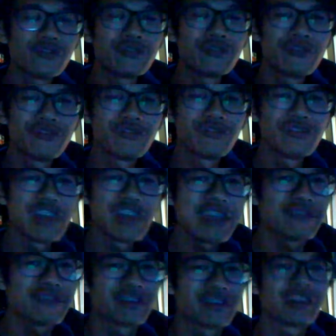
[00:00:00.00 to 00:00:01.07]

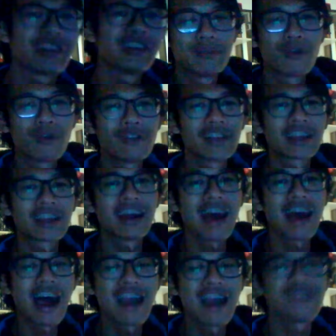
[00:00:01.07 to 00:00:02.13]
flavor, more of like a
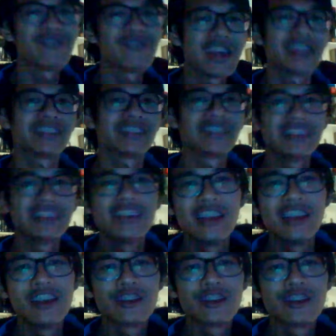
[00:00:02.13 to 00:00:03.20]
high fantasy
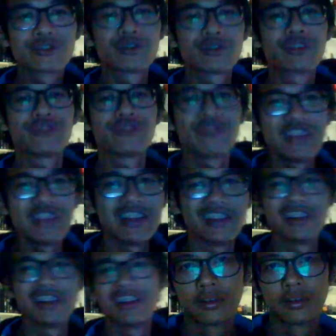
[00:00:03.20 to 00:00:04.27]
sort of feel.
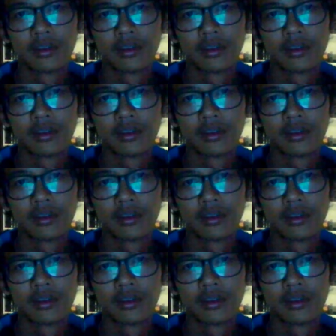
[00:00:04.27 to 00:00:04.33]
